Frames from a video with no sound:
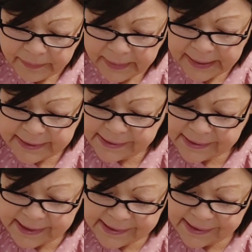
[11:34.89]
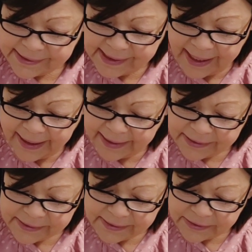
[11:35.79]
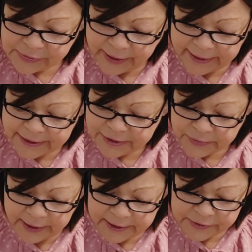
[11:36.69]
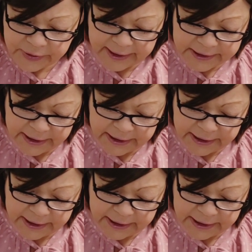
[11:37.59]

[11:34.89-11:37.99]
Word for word: It just doesn't say. It's strange, strange, strange.